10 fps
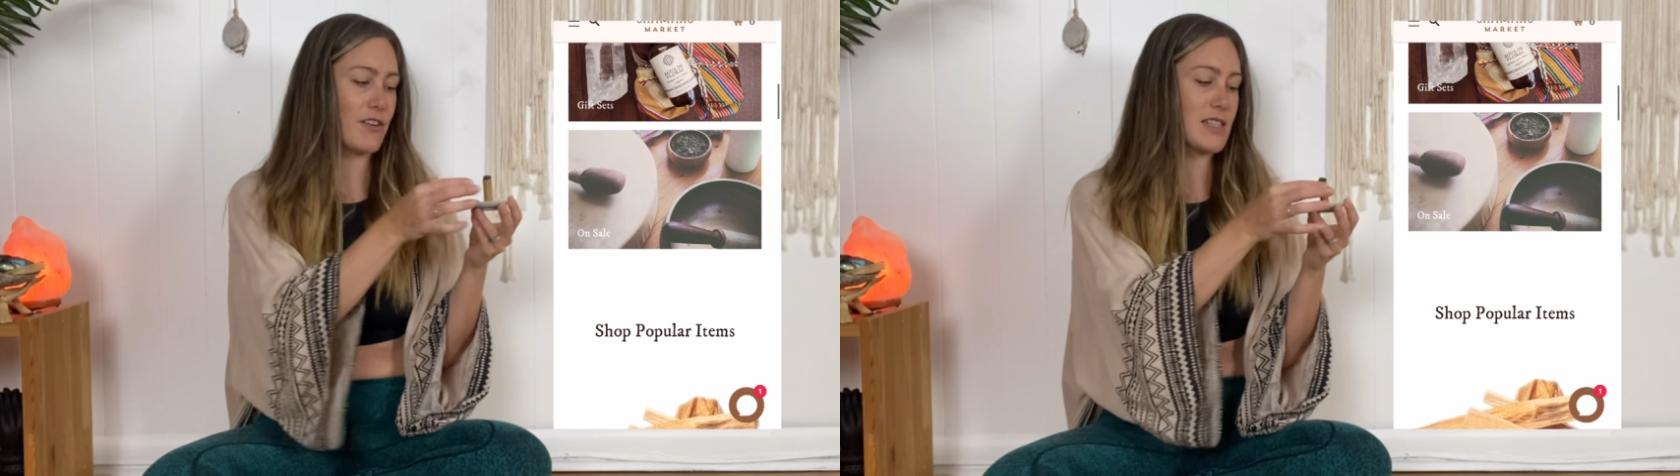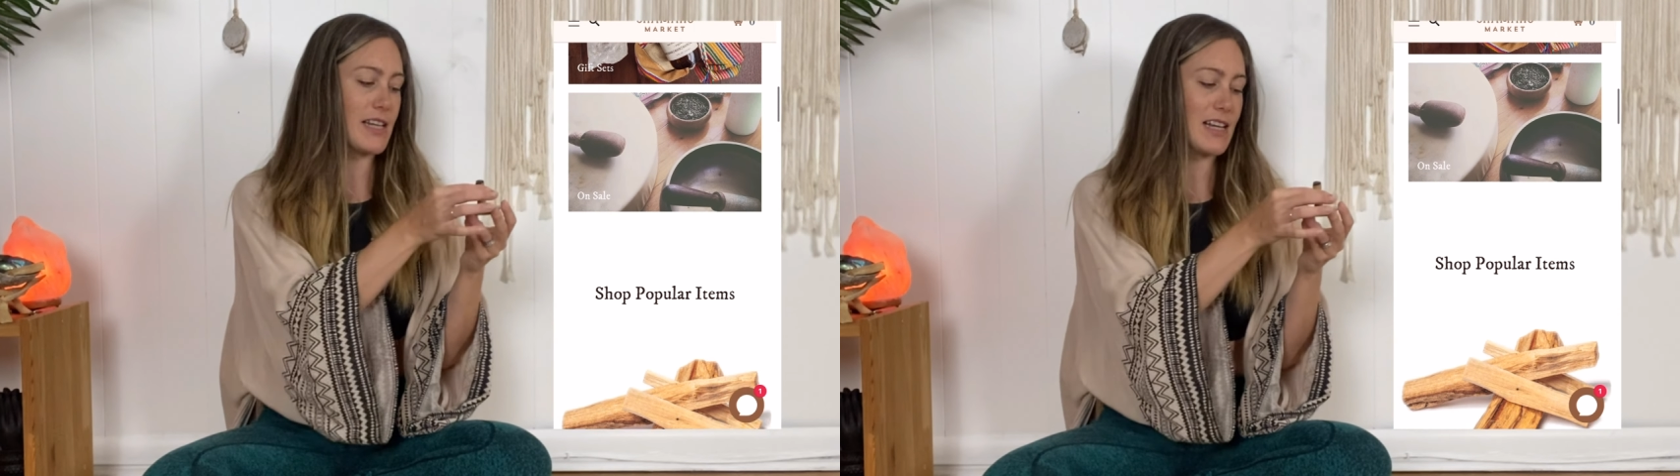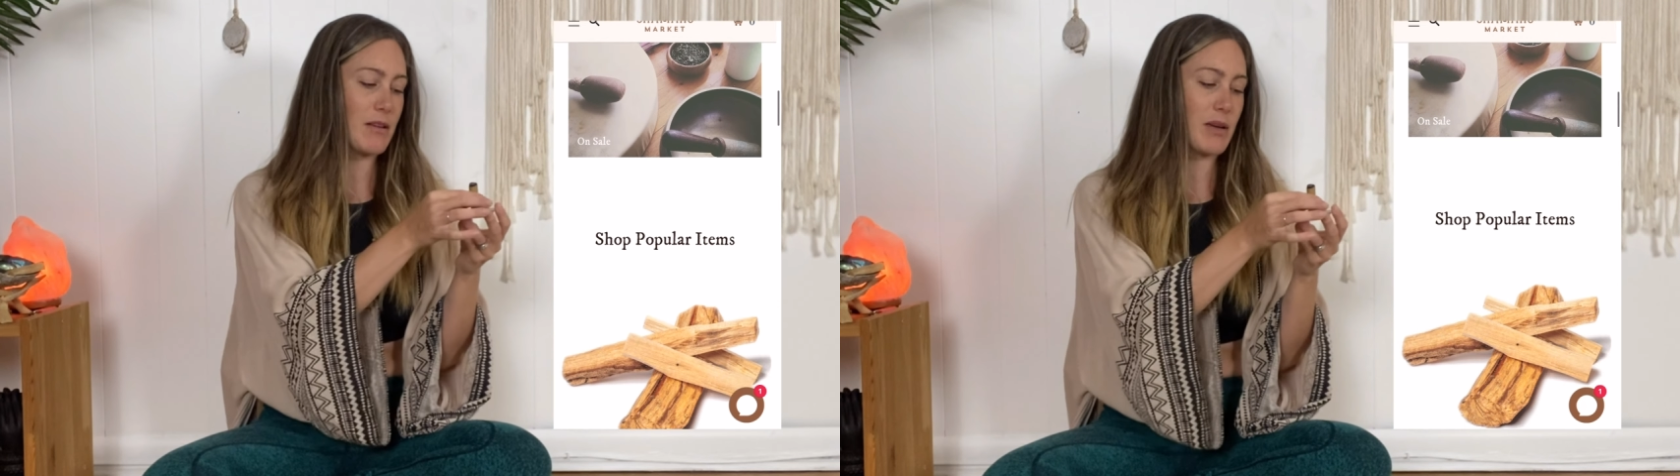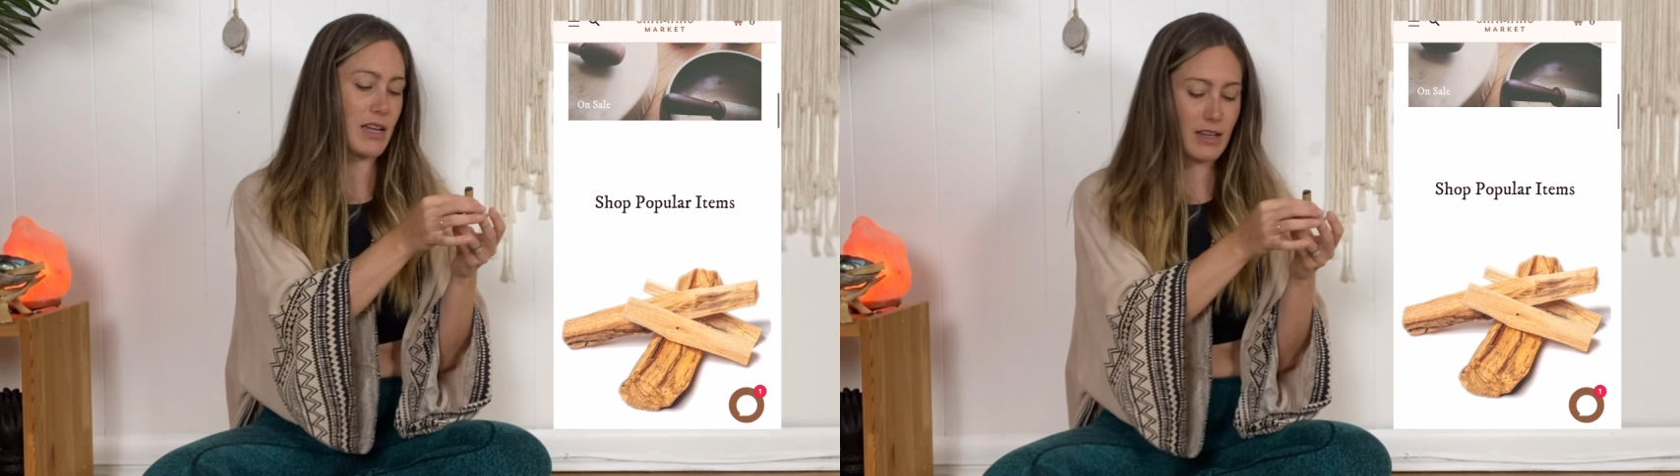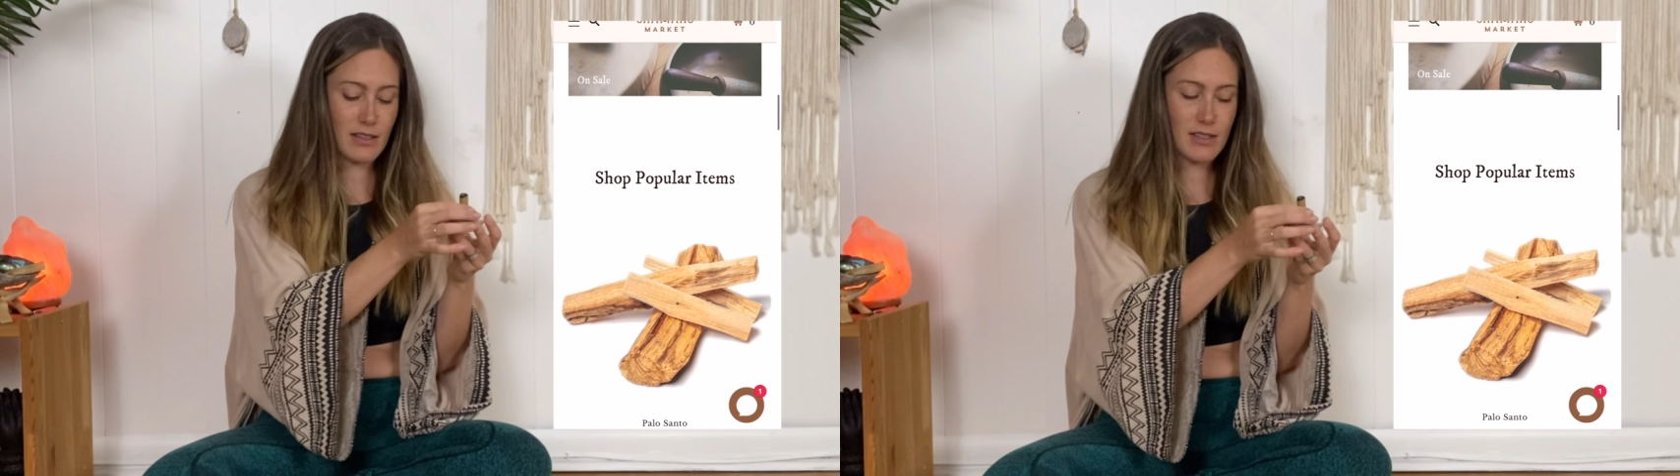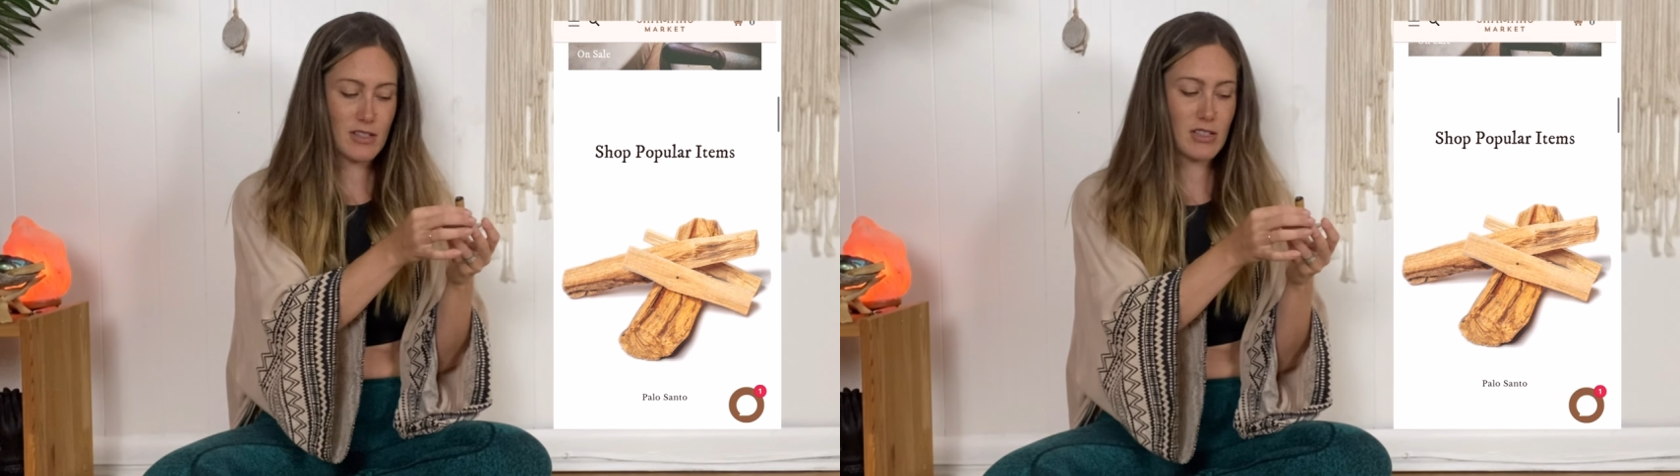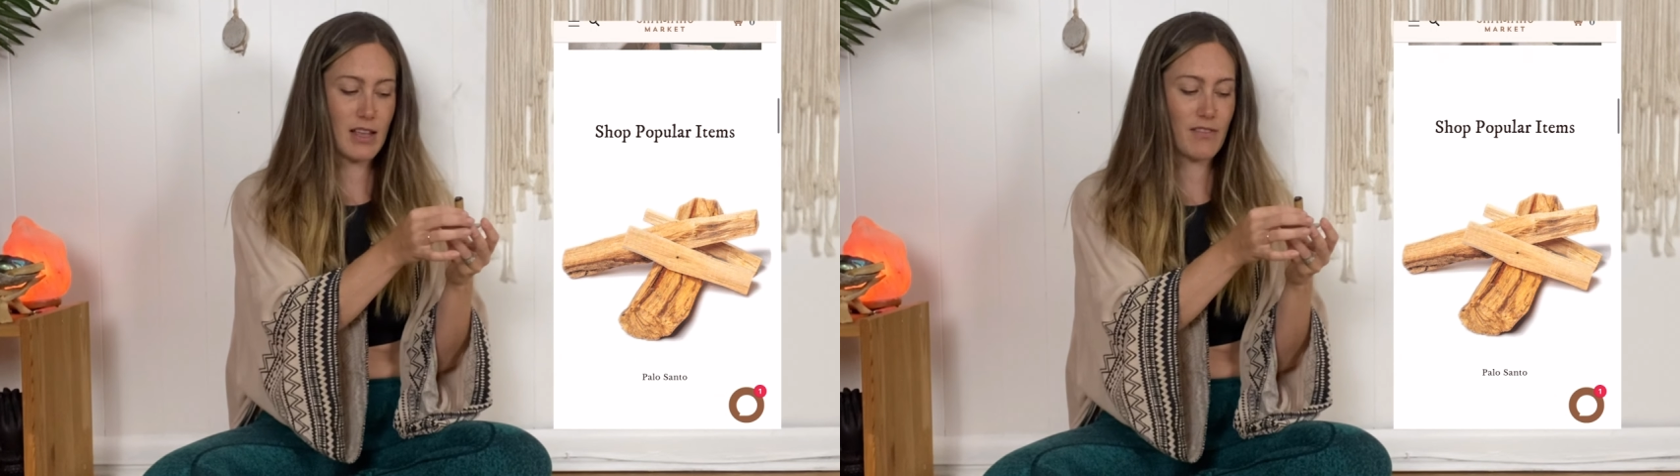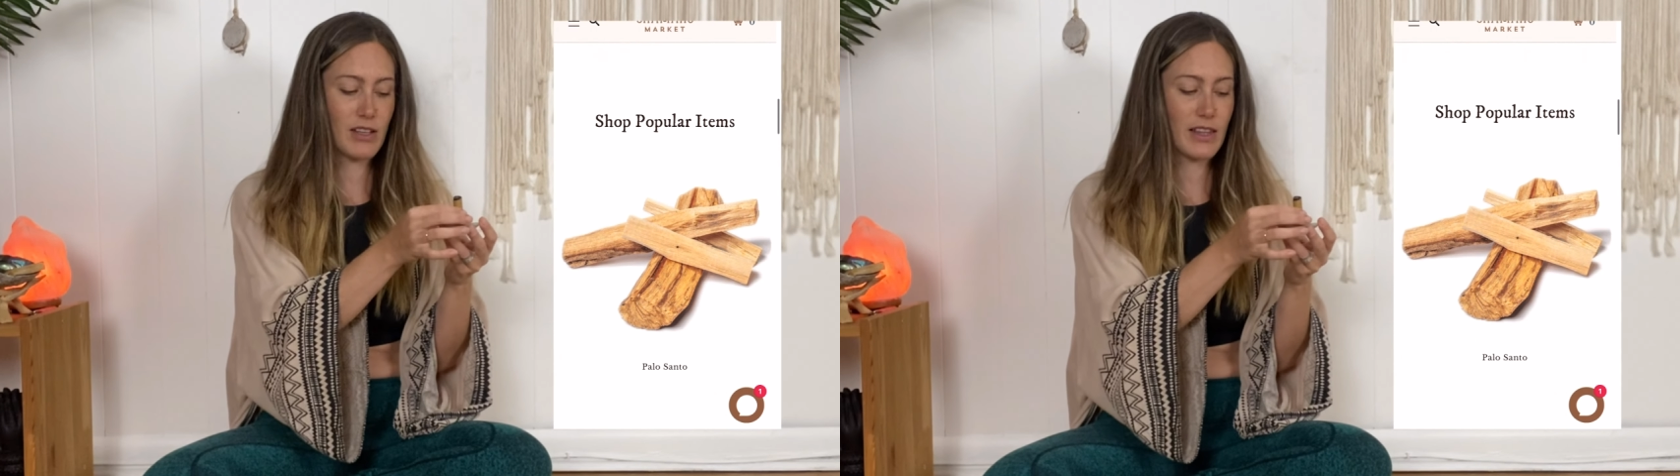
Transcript: for sending me such lovely